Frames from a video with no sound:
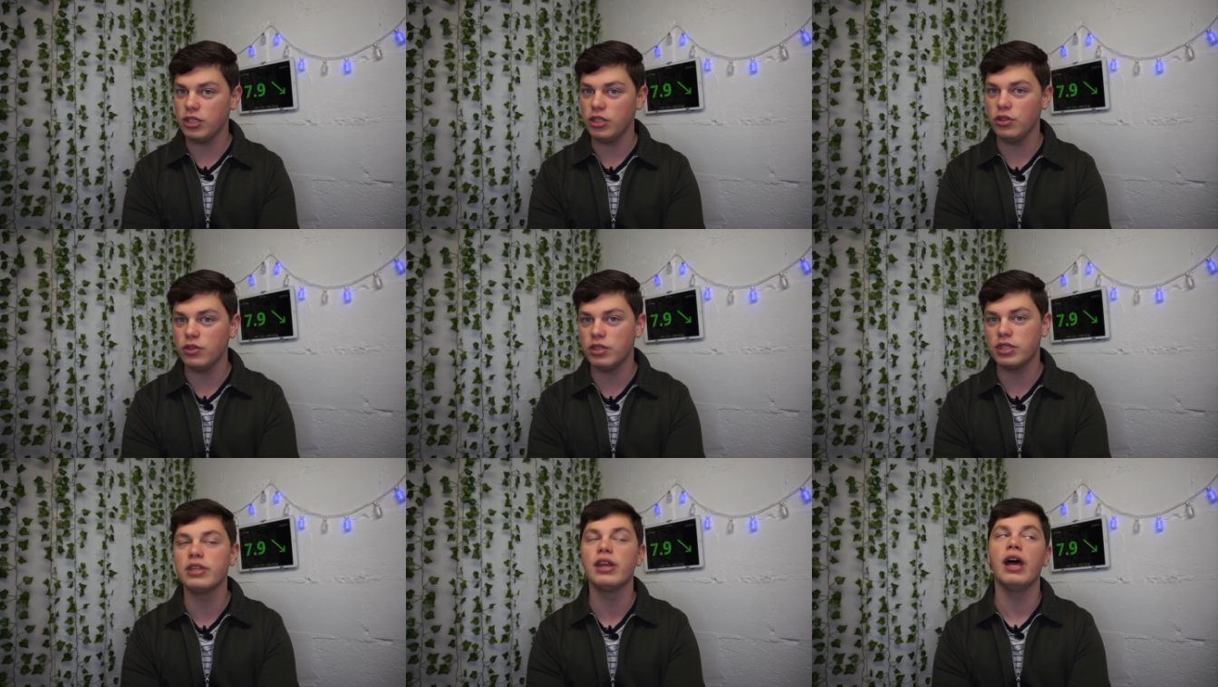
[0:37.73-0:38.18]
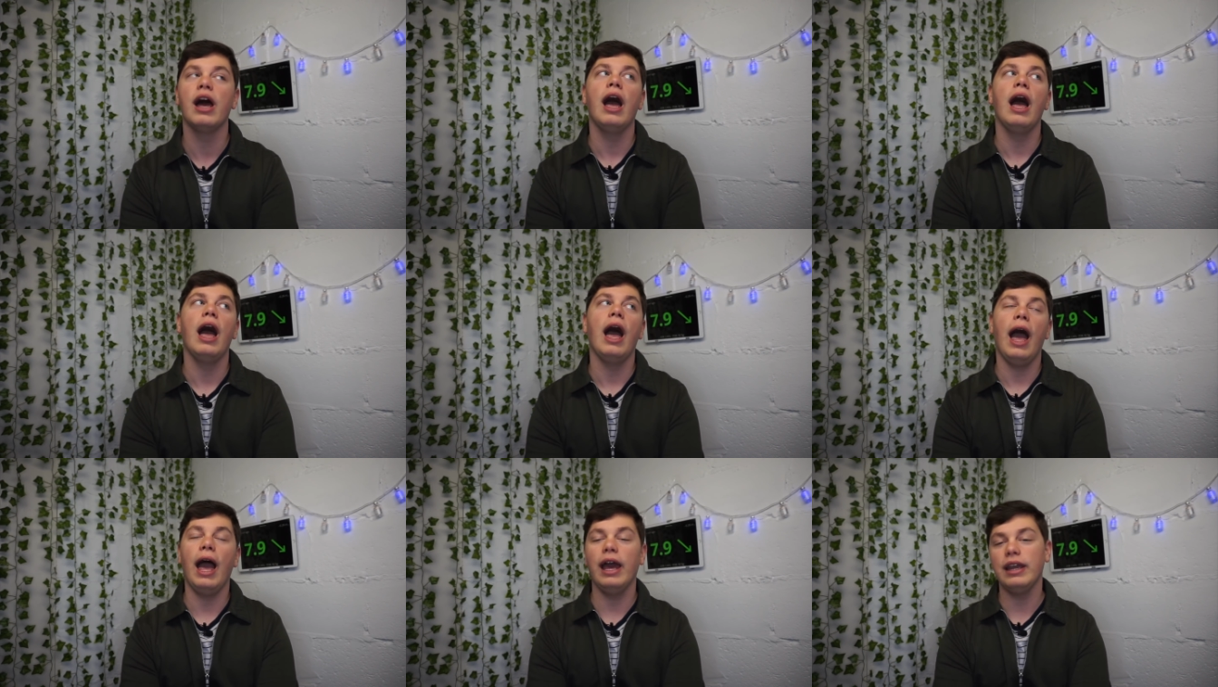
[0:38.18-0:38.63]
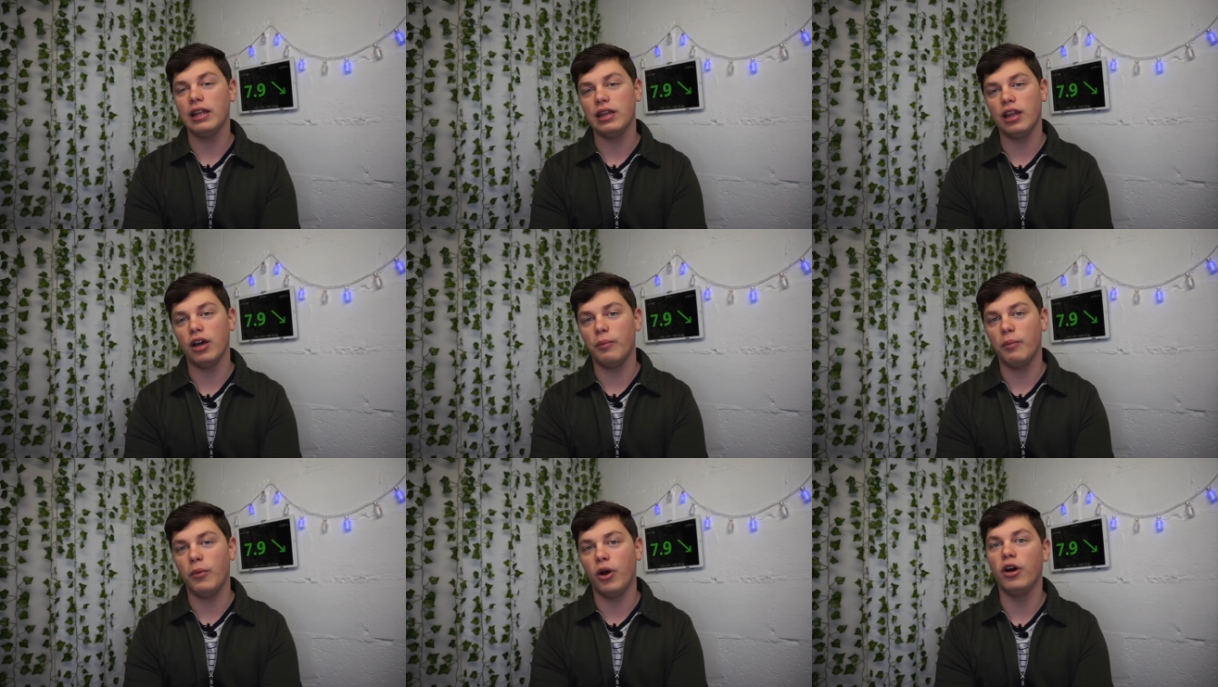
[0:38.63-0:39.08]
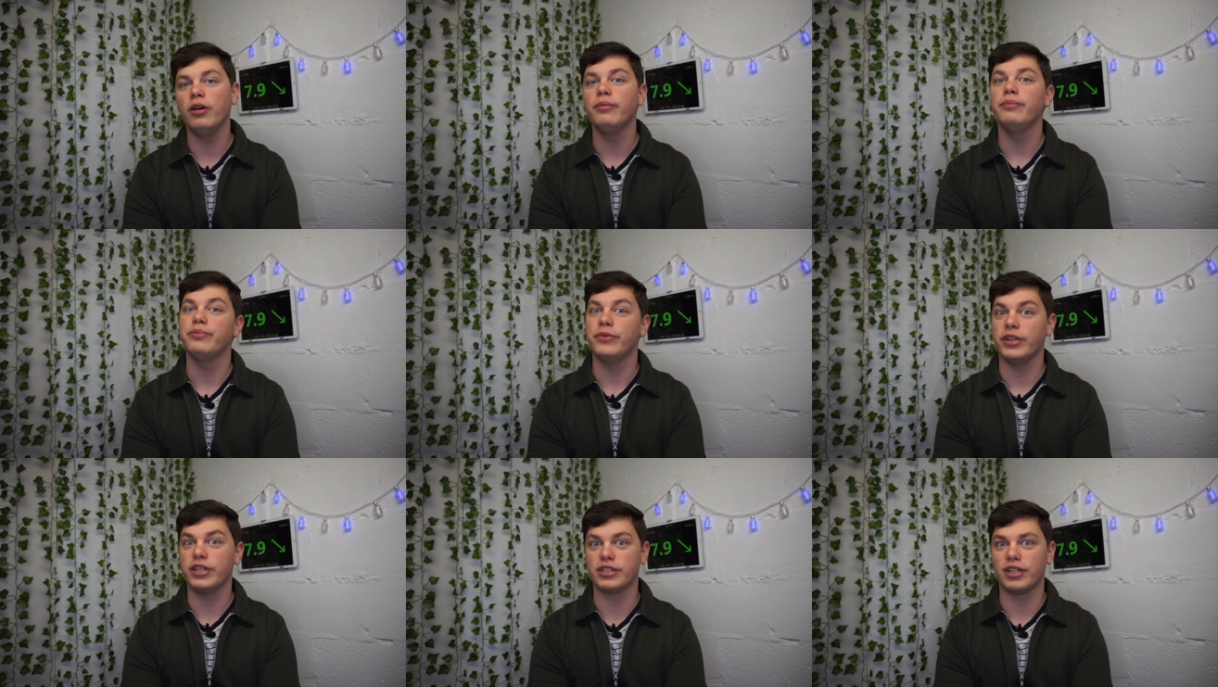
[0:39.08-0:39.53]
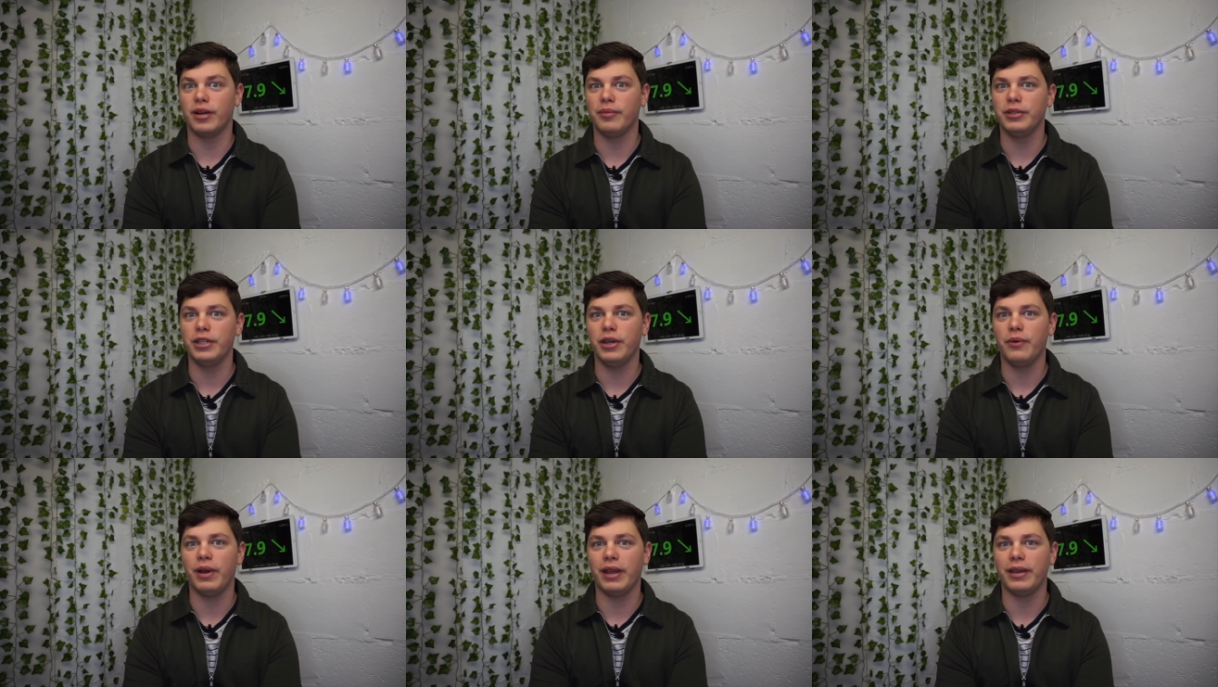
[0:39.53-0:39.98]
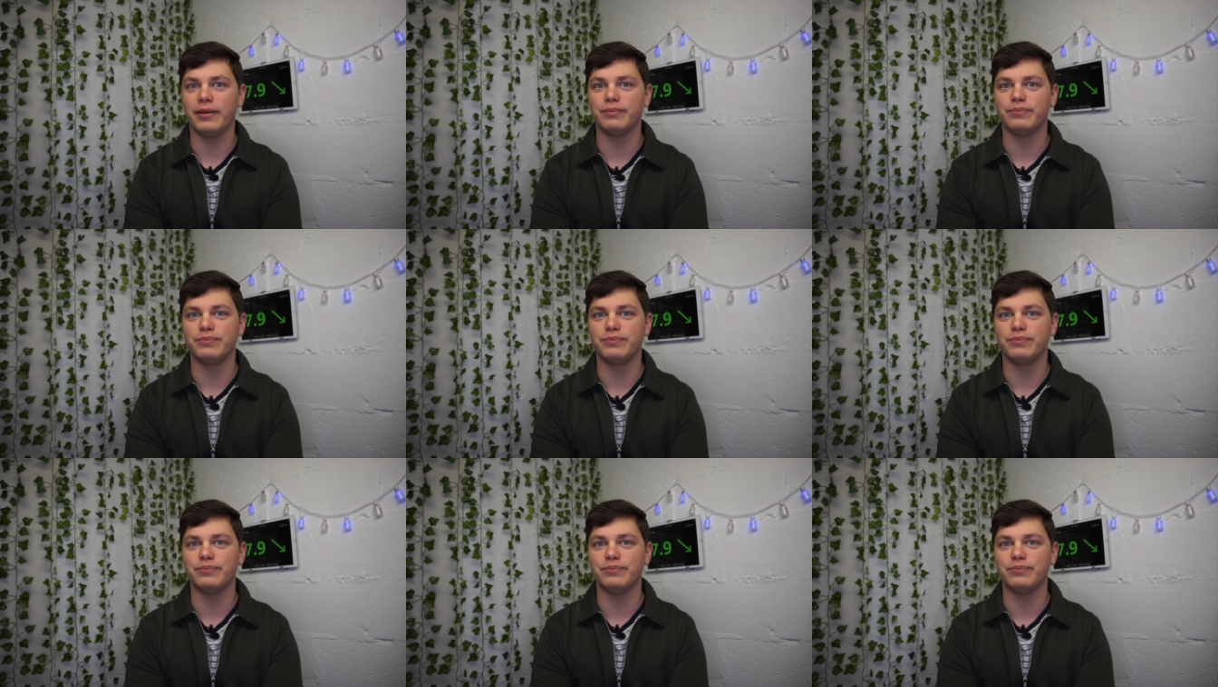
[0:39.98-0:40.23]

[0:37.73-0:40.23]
news, and a lot more is coming your way.